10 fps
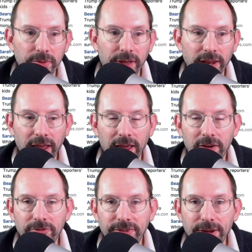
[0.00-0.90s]
that
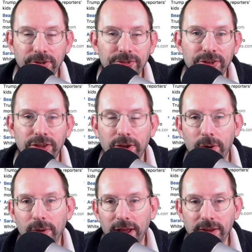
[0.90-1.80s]
have founder
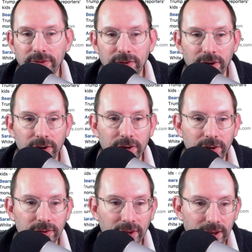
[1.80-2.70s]
CEO as their
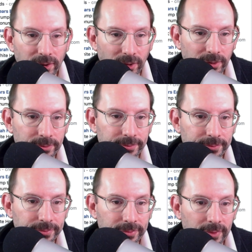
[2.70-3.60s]
title
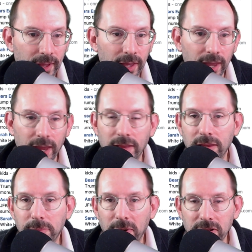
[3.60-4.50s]
in
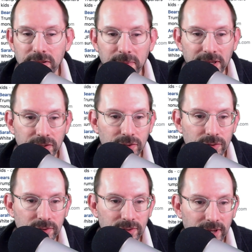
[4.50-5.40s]
the Boston,
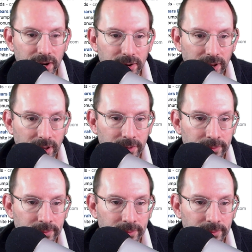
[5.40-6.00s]
Massachusetts area.